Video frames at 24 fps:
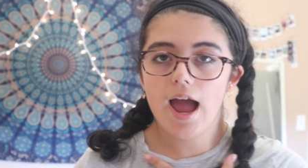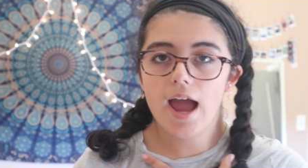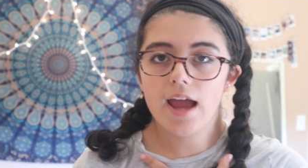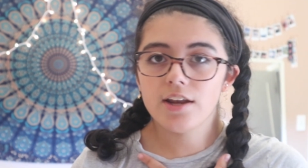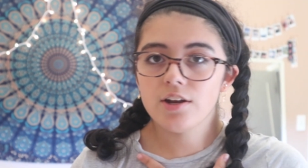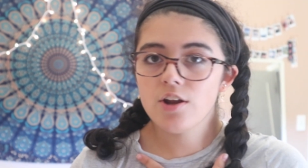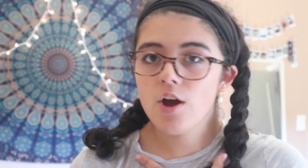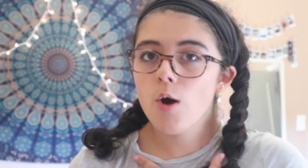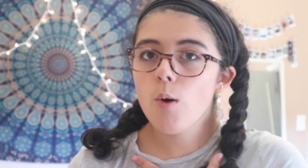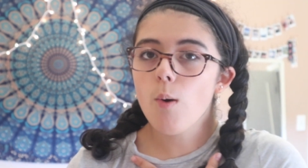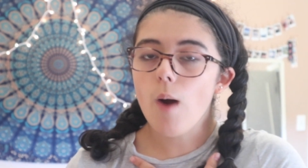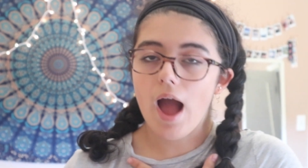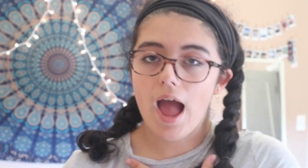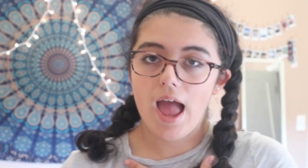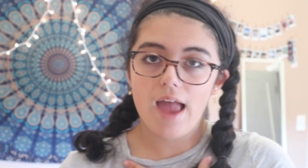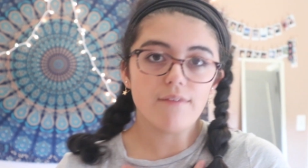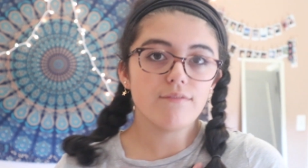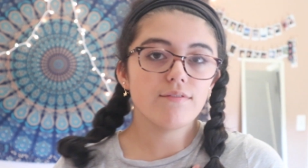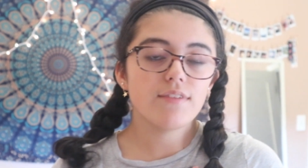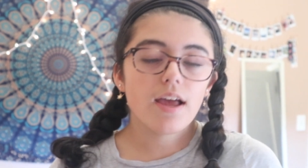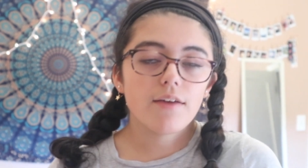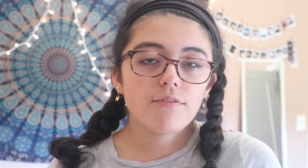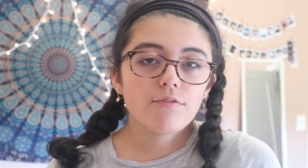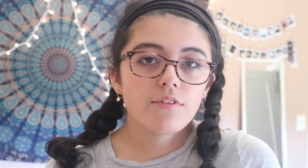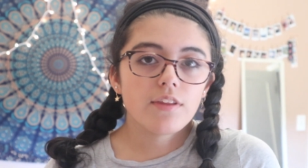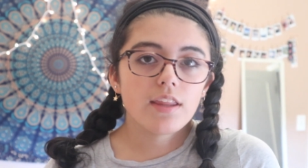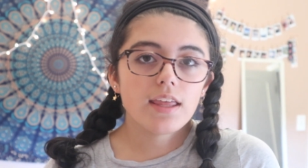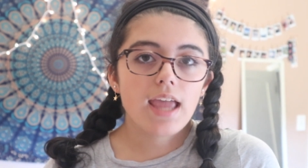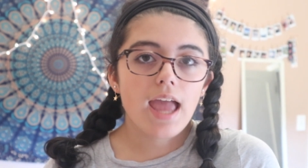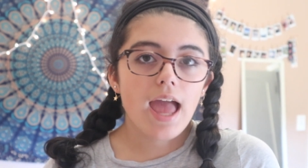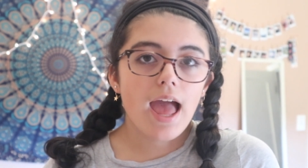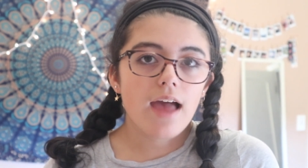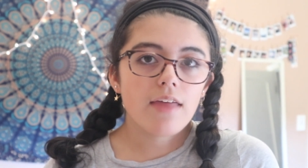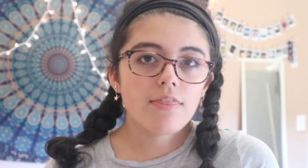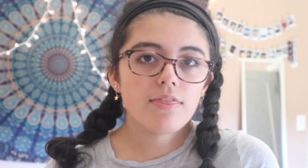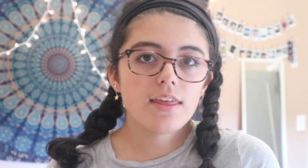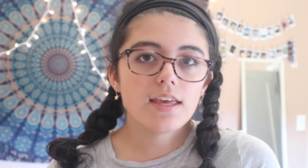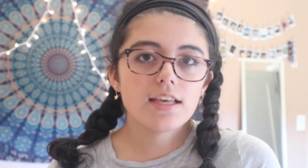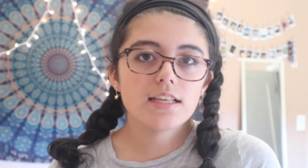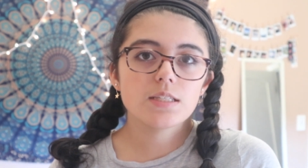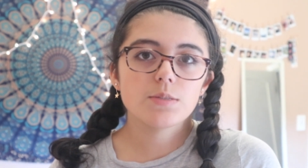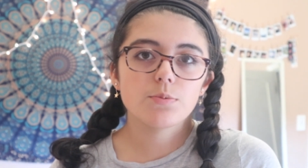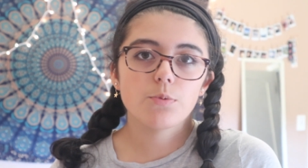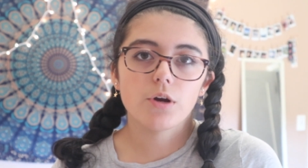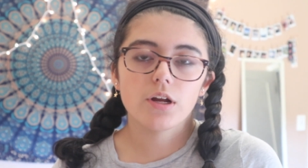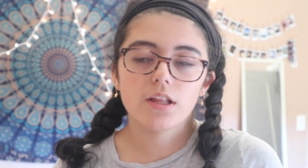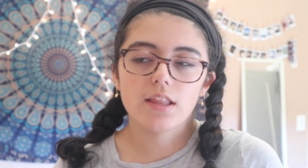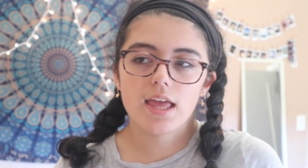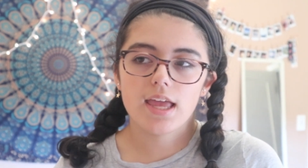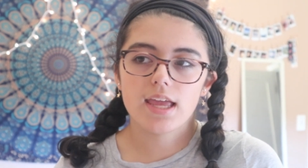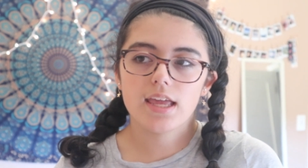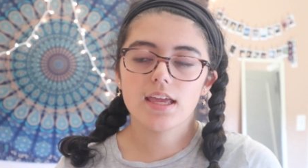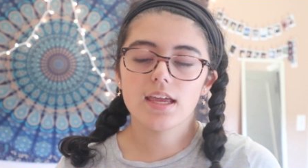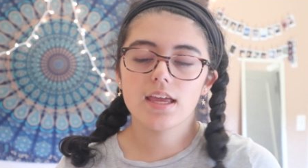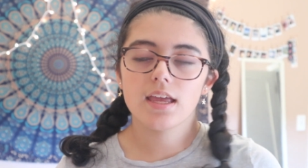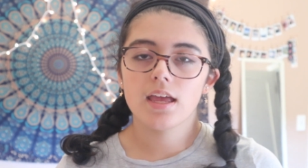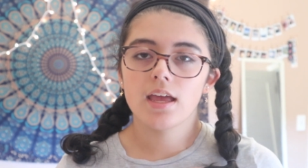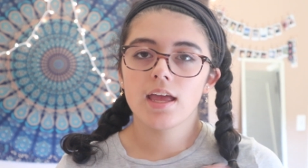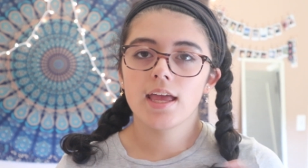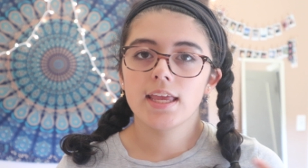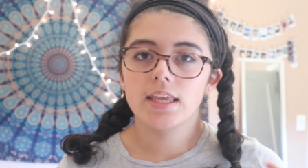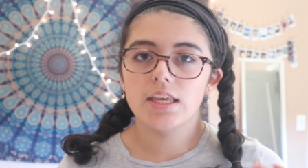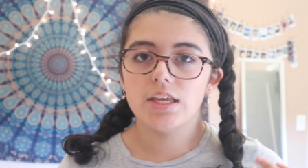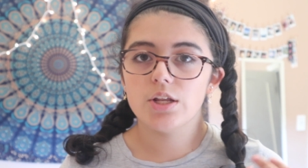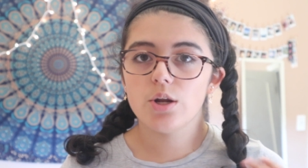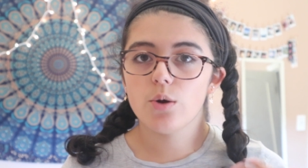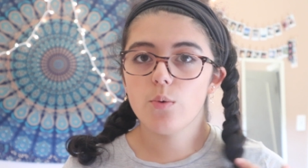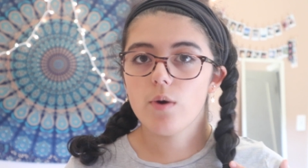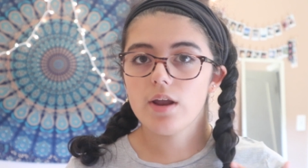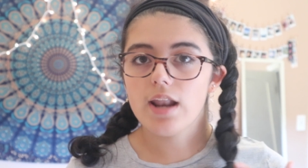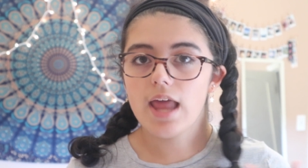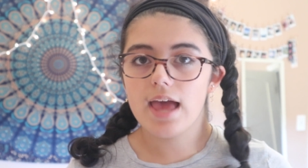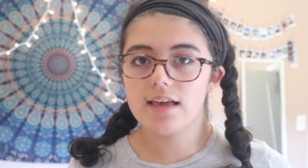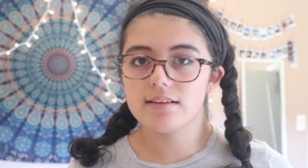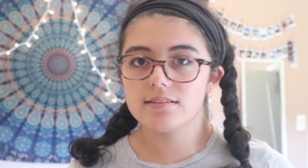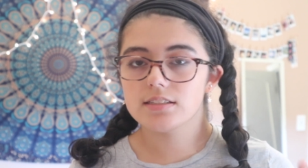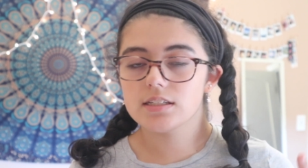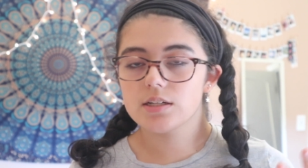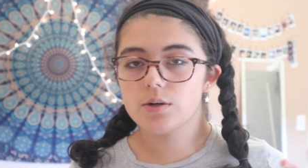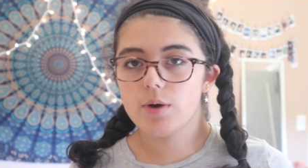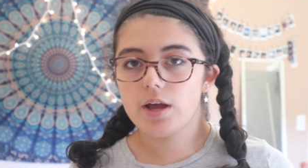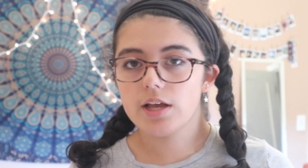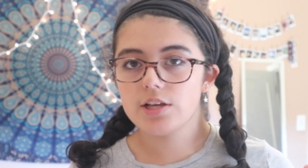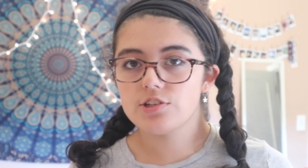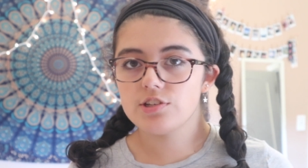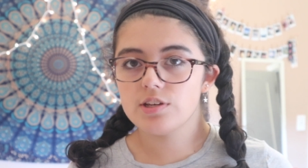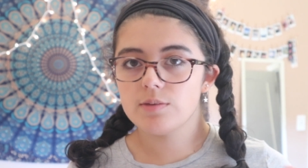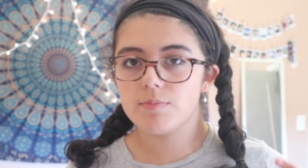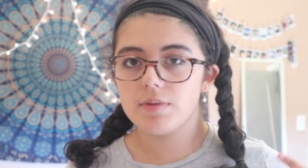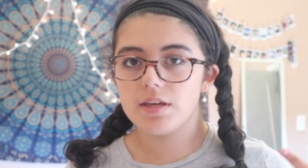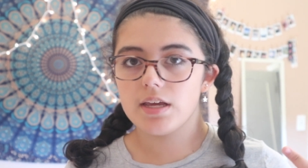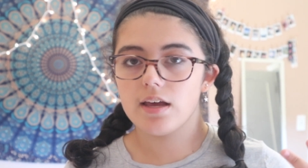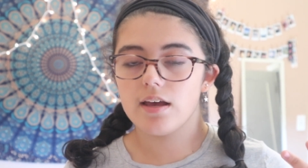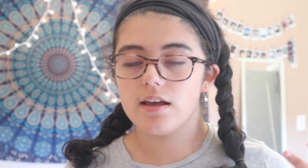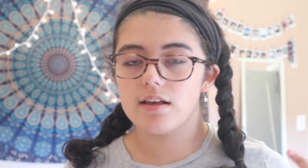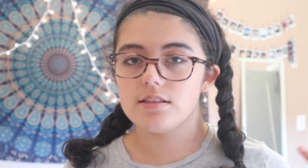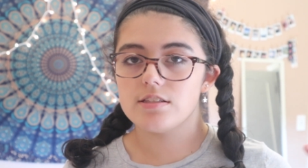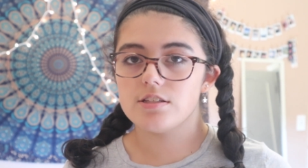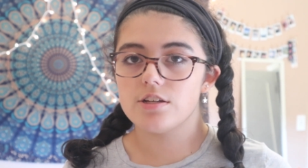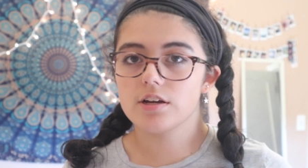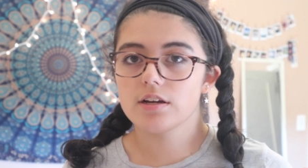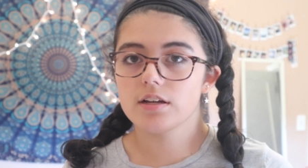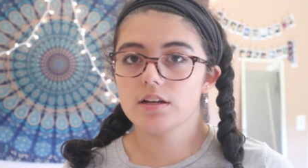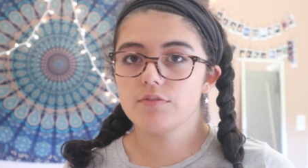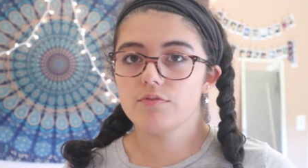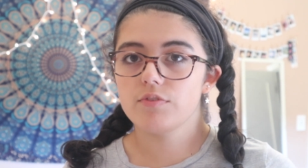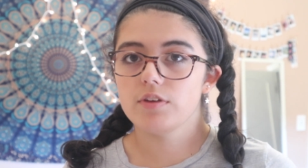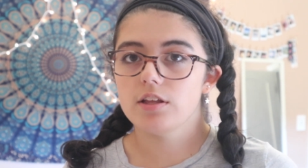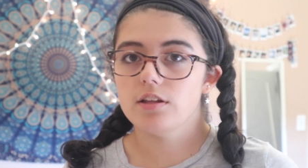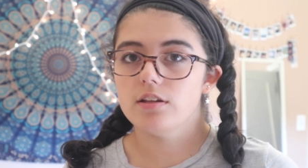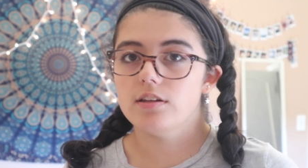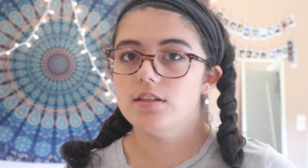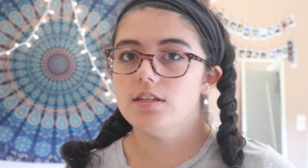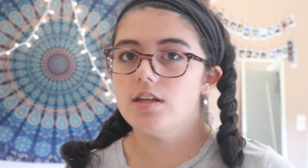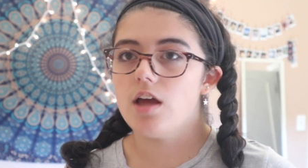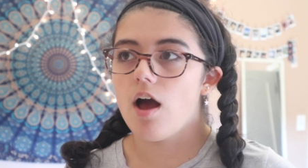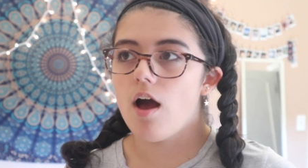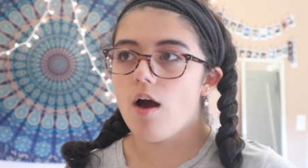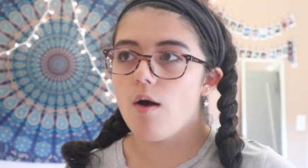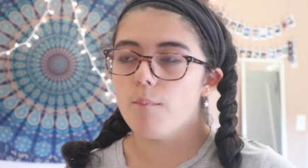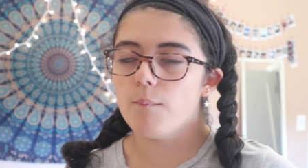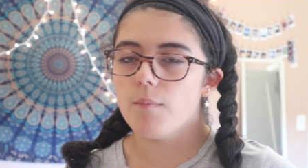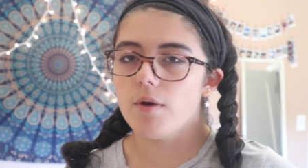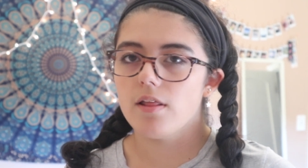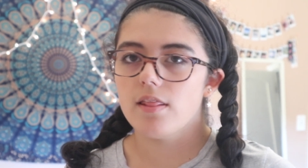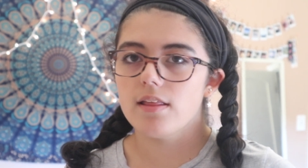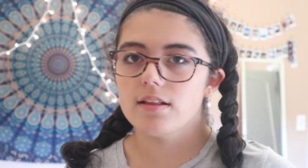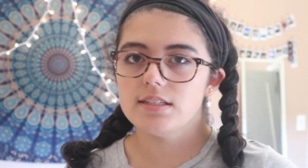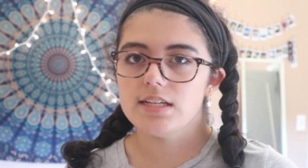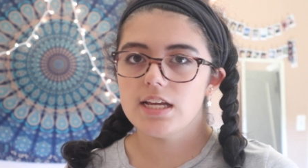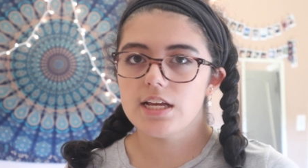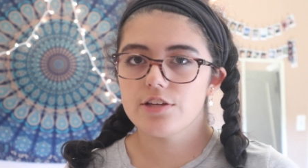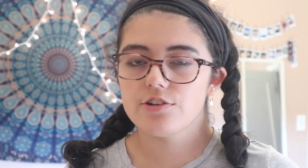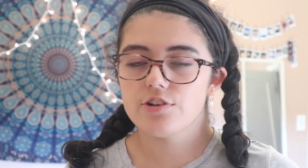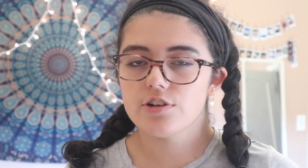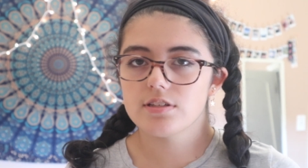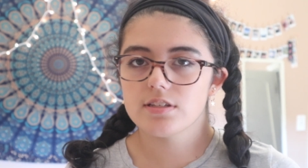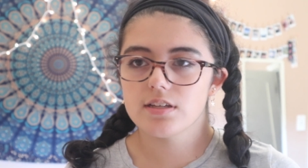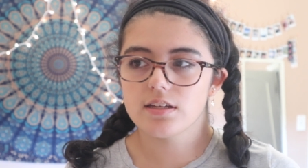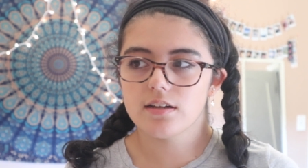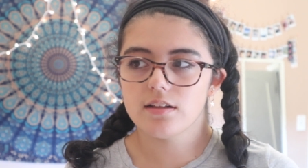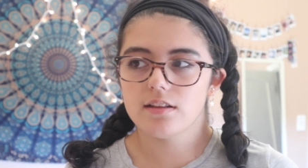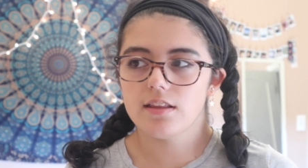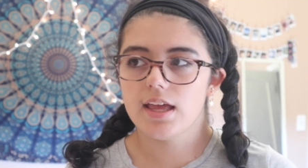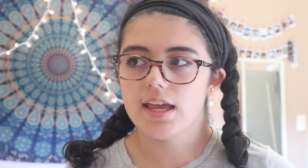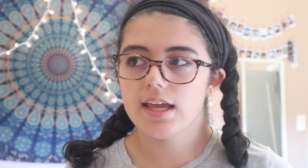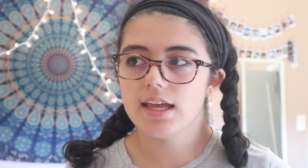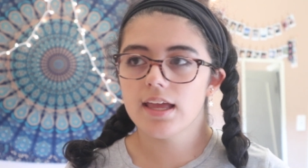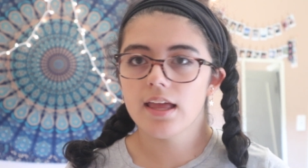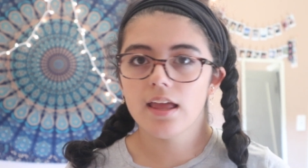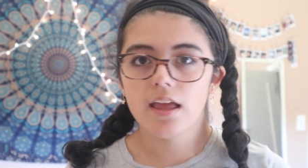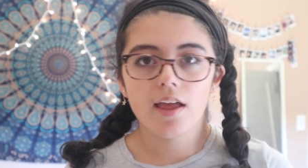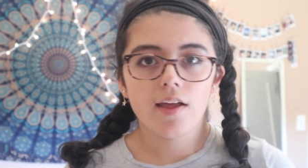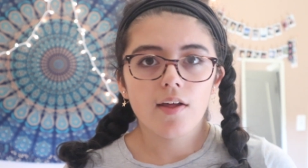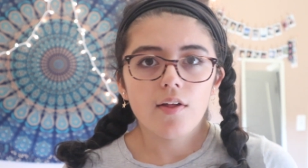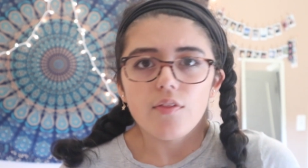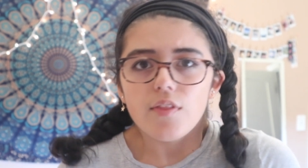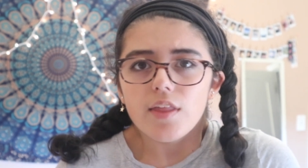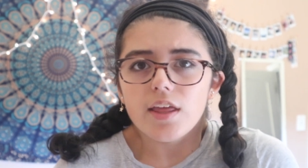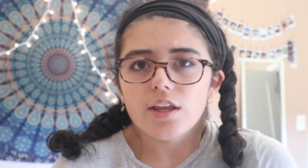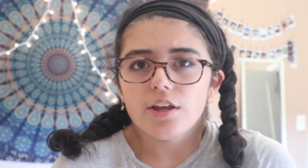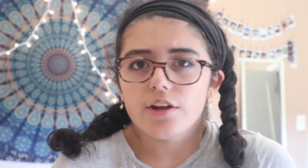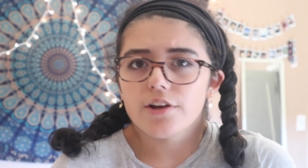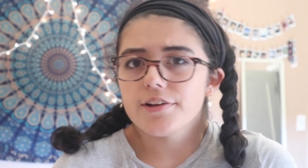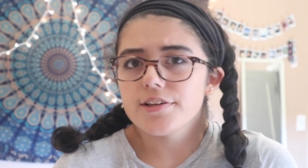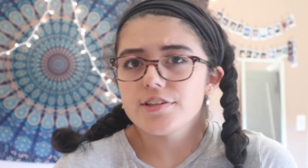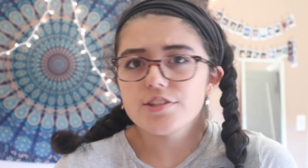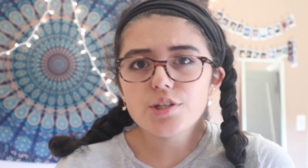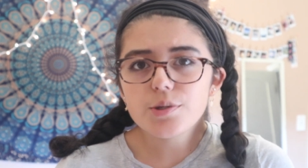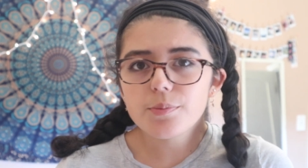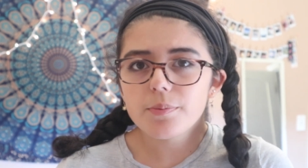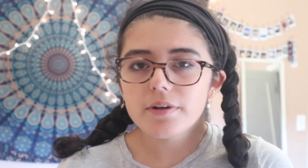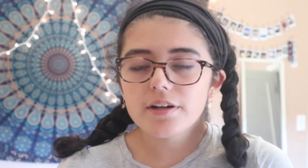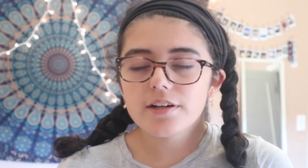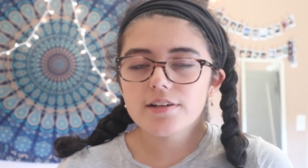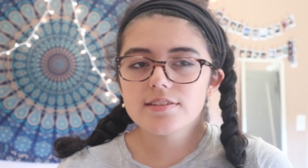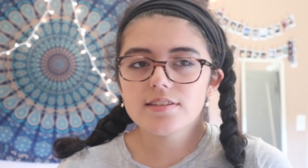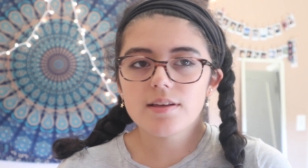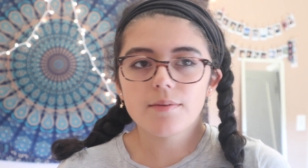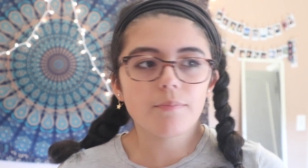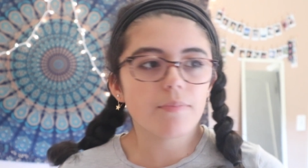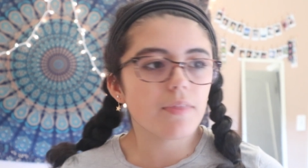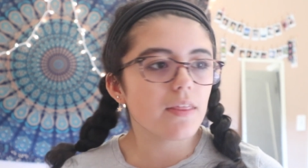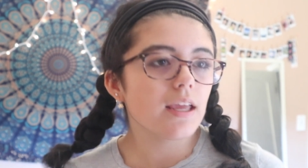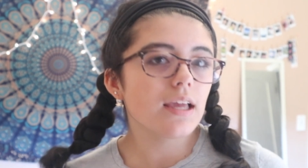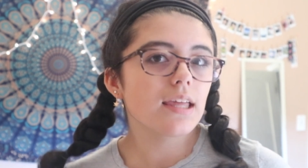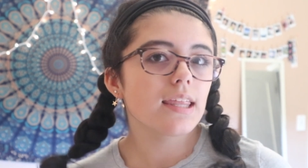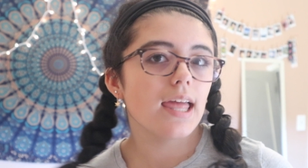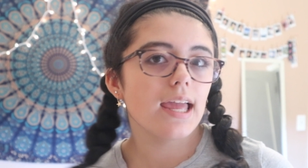I know I've definitely had this where like you don't want to ask a question because you're going to feel dumb or the teacher's going to like think you're stupid or something.